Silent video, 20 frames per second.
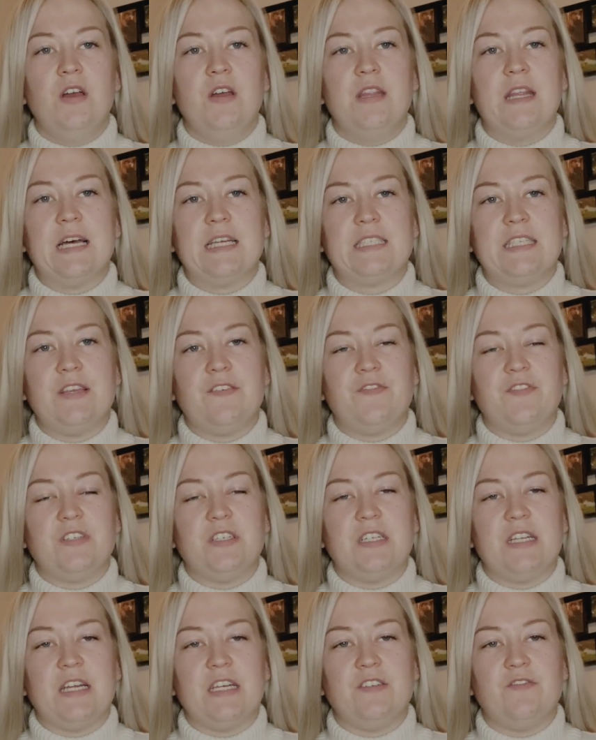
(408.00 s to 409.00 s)
that's it for
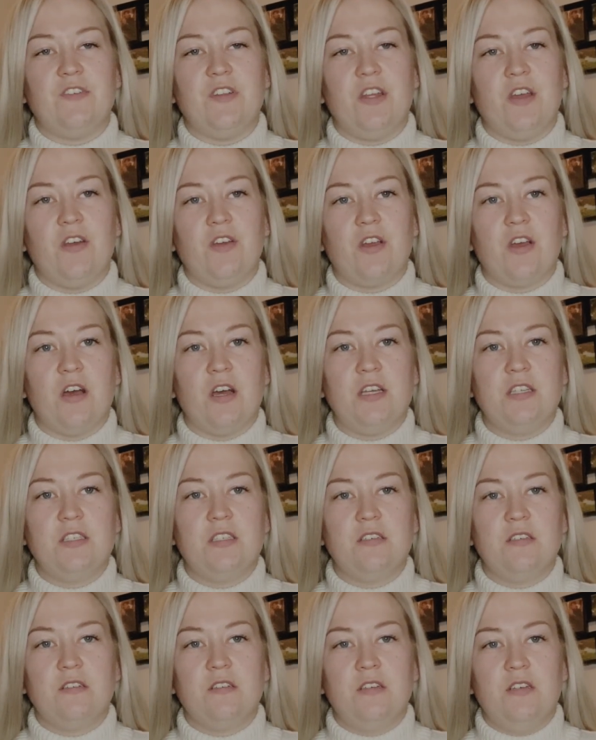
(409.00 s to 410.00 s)
today's video,
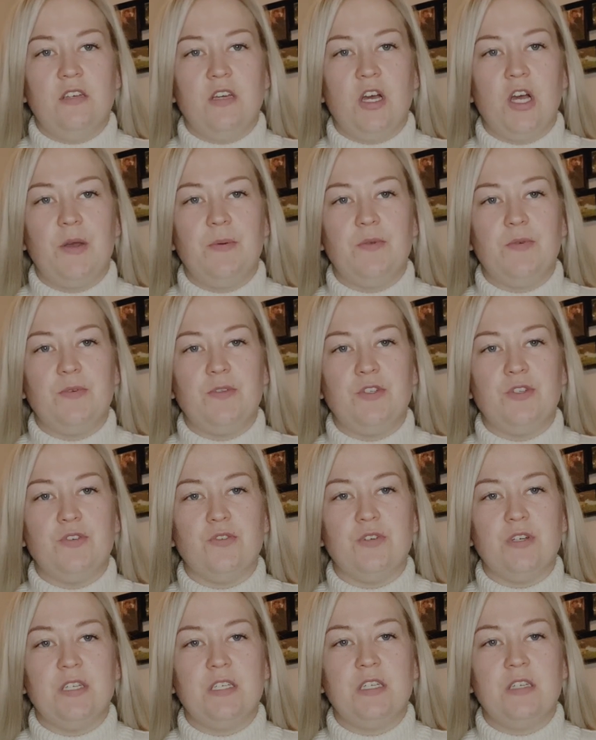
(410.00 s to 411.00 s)
guys. Hope you
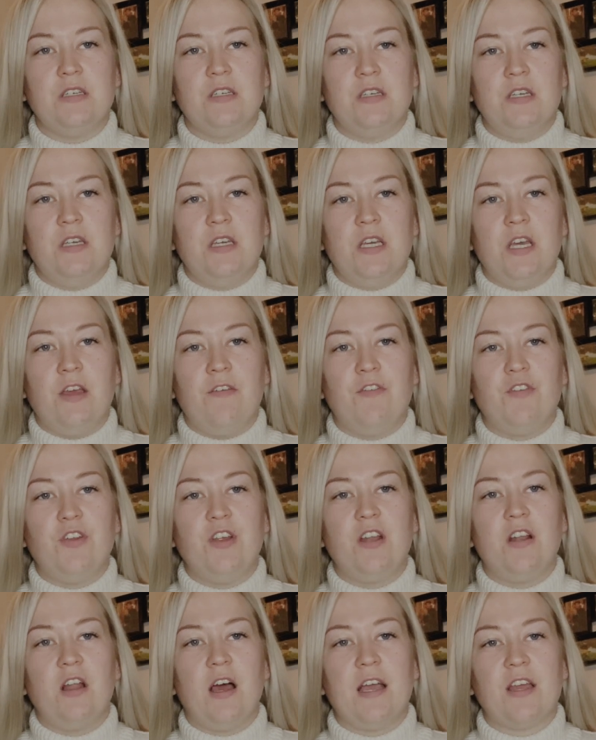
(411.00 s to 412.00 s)
enjoyed. If you
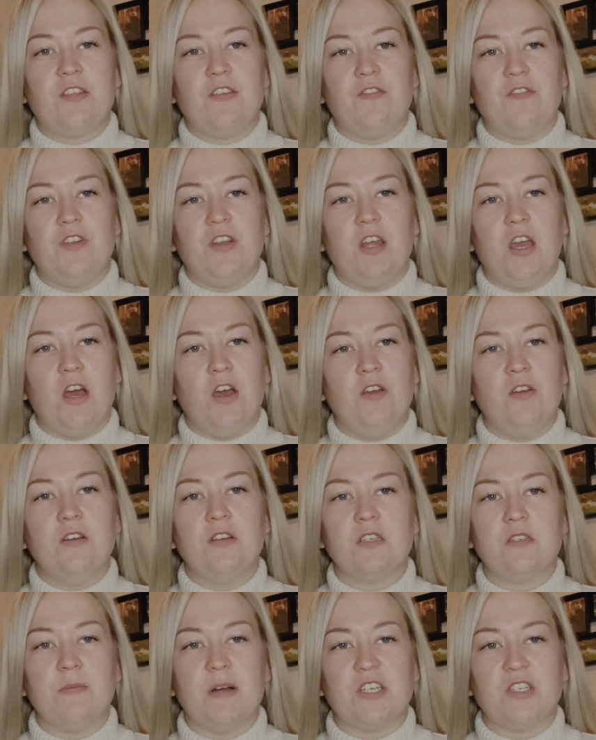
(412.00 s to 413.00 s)
did like the video,
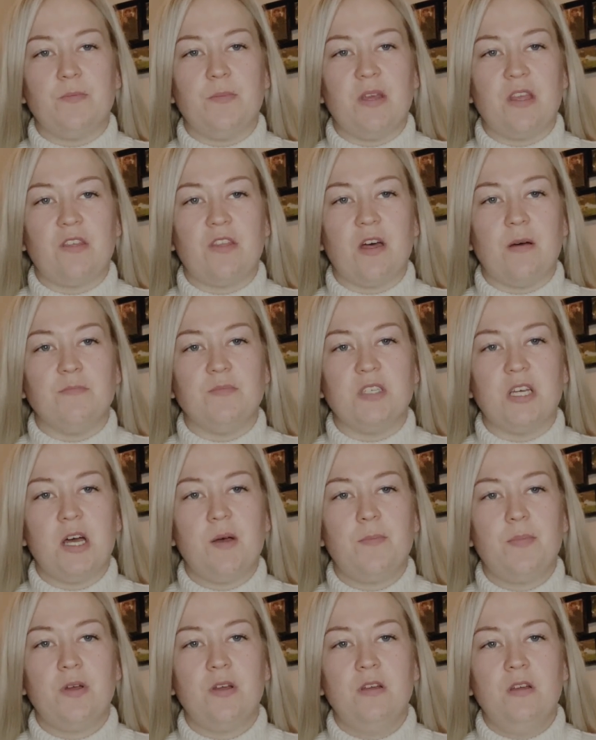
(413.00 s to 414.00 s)
smash a big thumbs
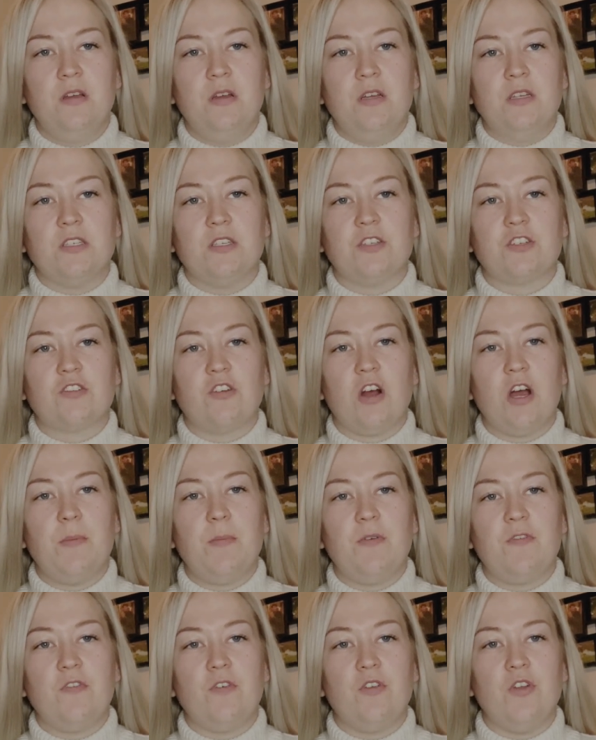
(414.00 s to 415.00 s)
up.
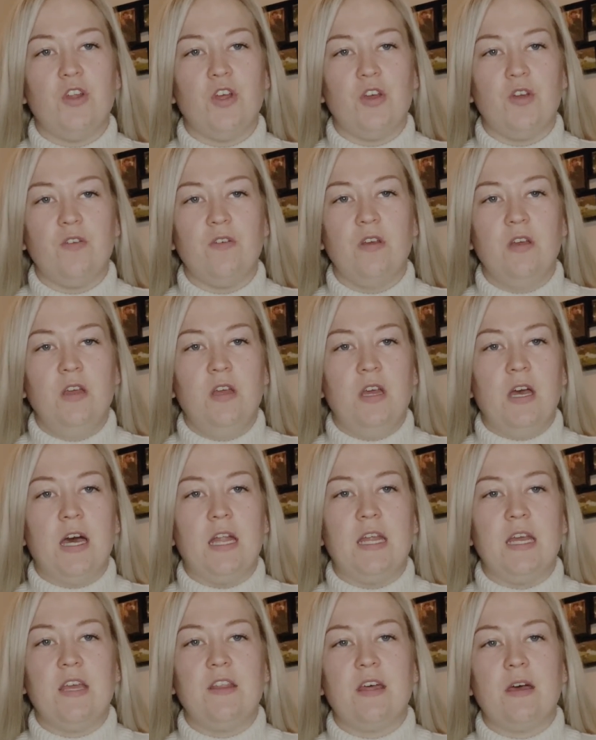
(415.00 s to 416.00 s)
Subscribe if you're new
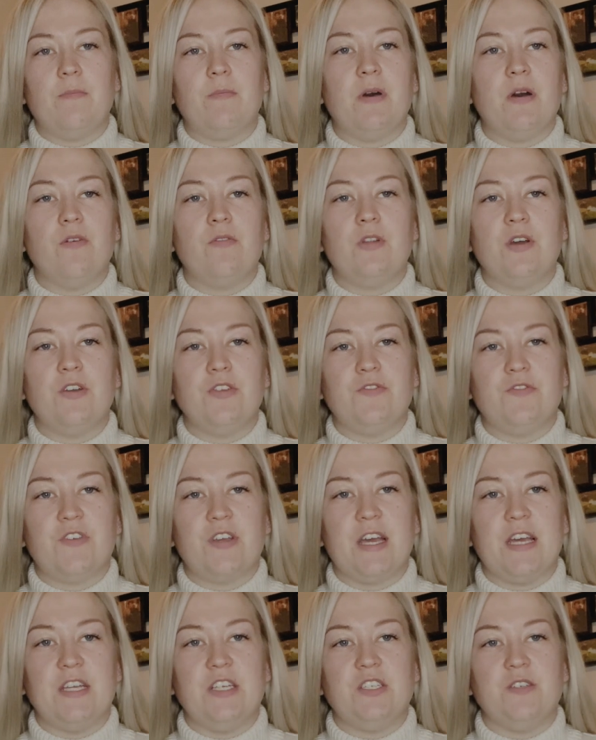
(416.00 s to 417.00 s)
and hit that bell
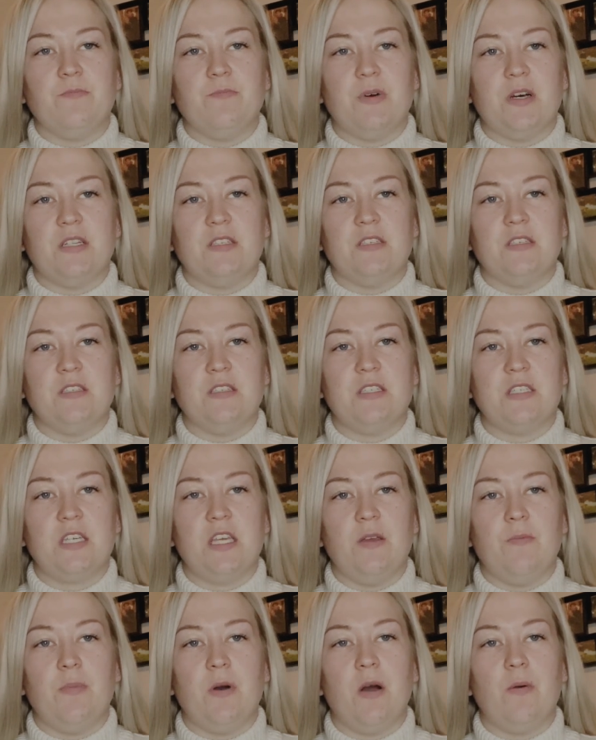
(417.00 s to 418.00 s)
notification button to
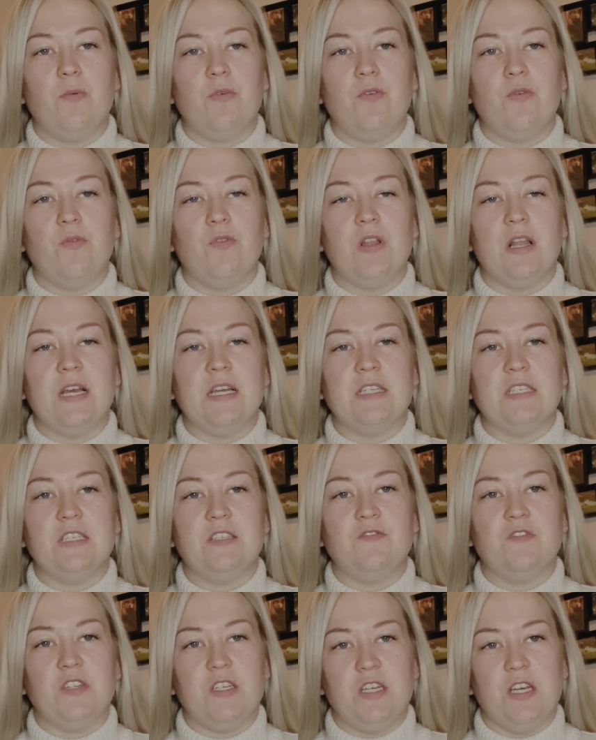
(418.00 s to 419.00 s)
keep up with all the
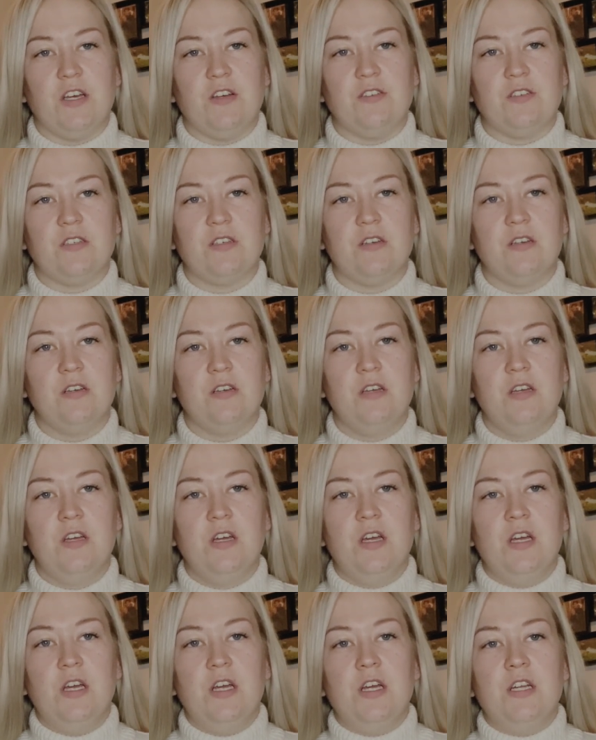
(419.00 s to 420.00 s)
latest videos.
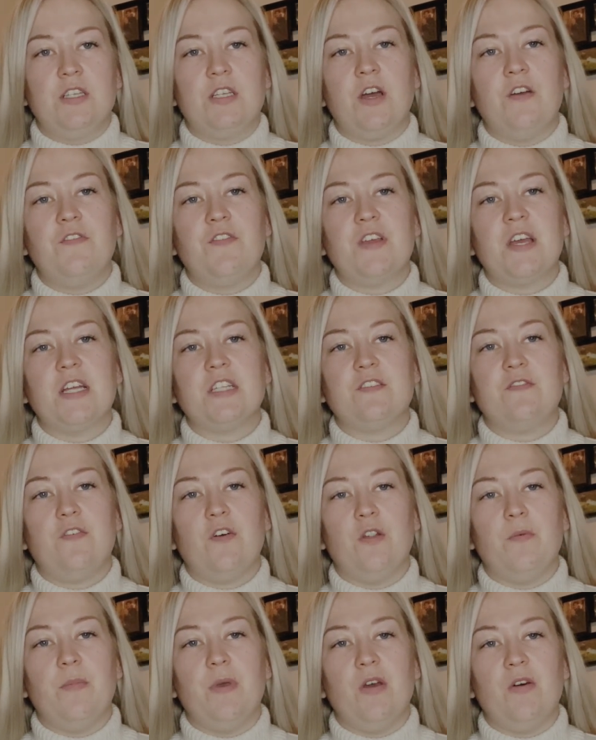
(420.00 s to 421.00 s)
Don't forget to
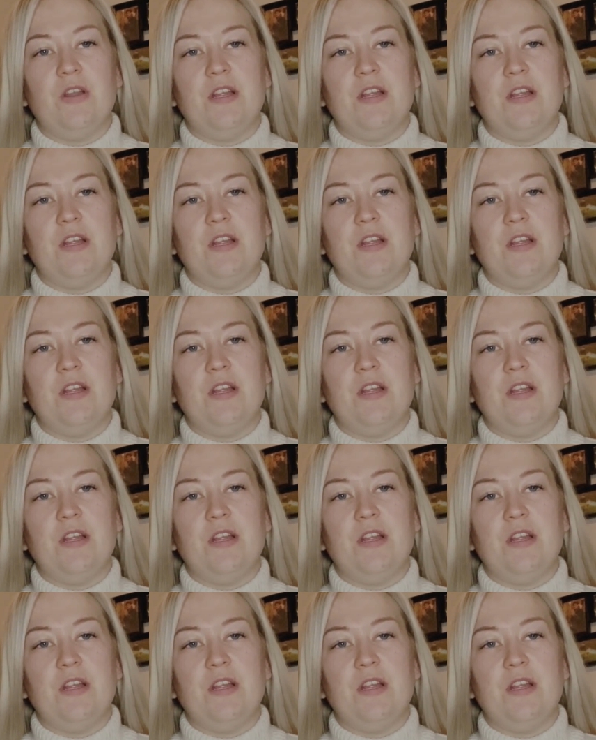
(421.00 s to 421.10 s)
follow me on